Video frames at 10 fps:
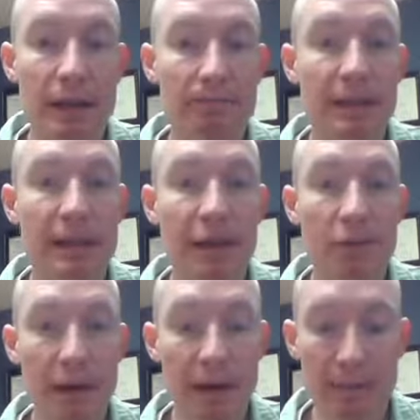
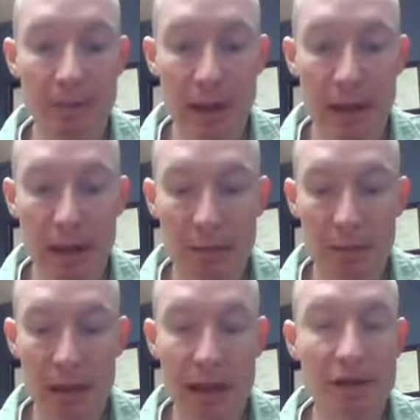deal with,
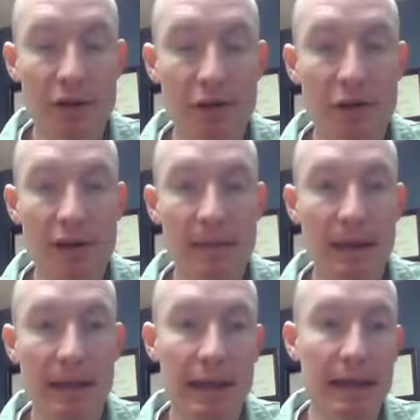but it is also
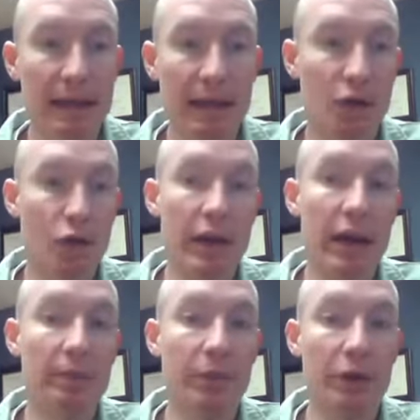something that an
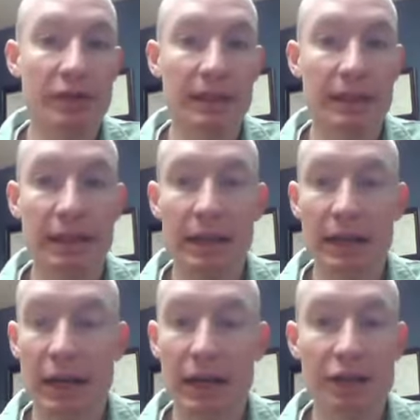ordinary person
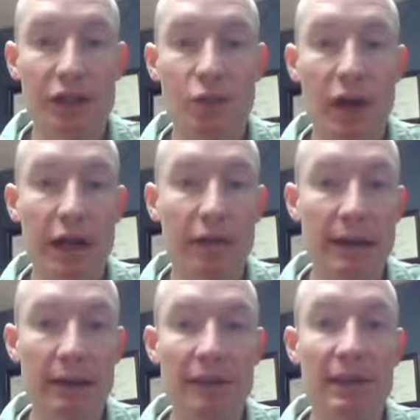just walking
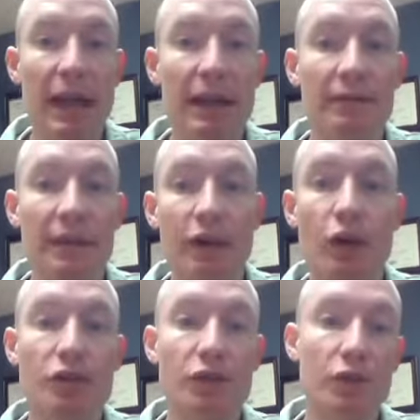around living life can
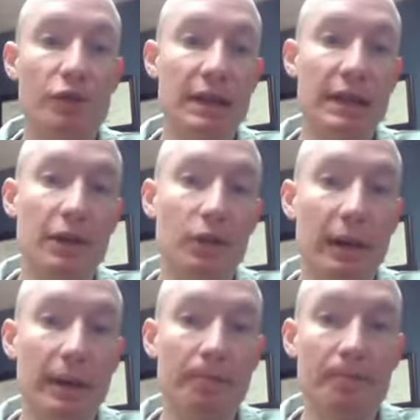also deal
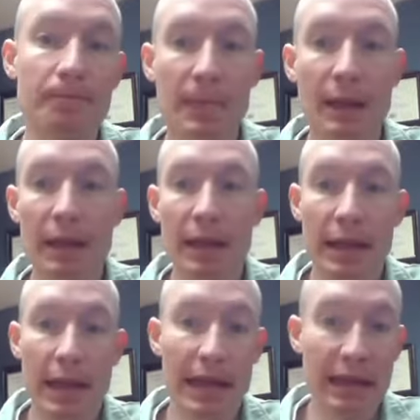with.
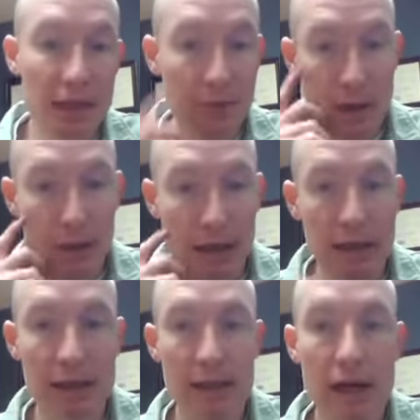And that's what I want
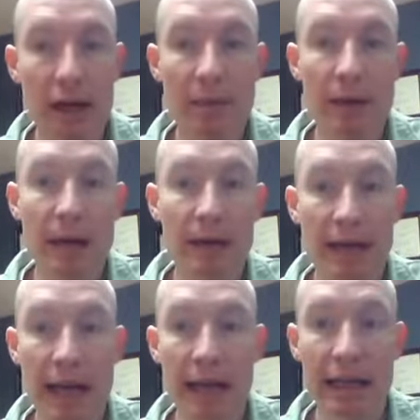to talk a bit about
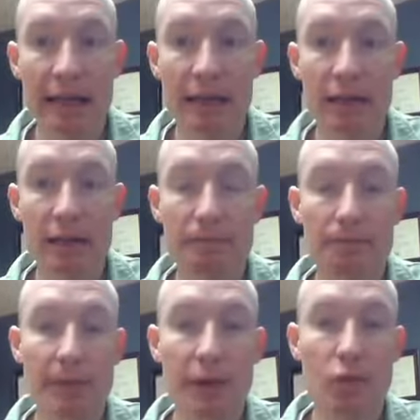today.
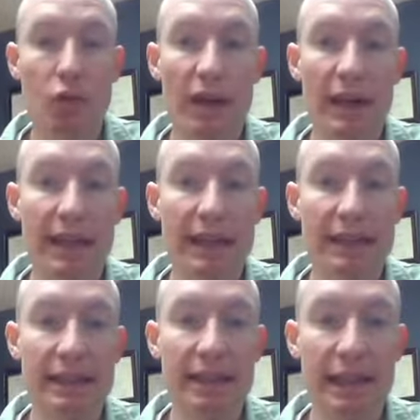What it
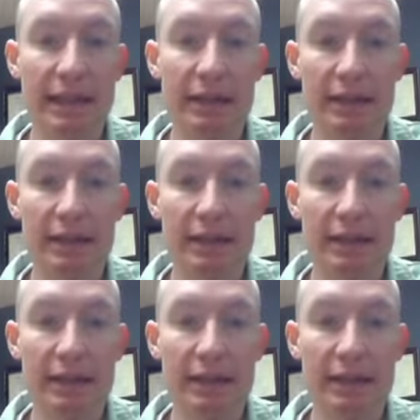is, and